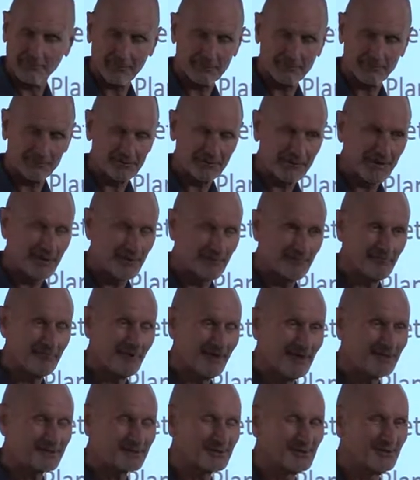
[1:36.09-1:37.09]
like it's out of
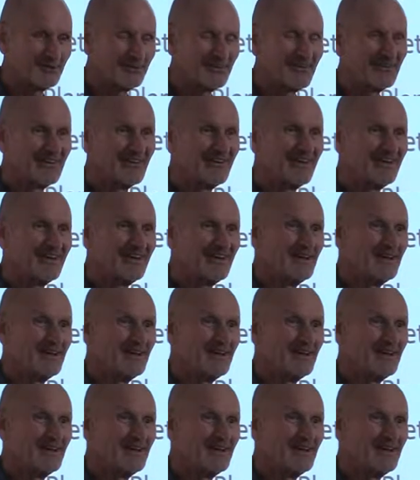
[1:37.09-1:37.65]
fashion,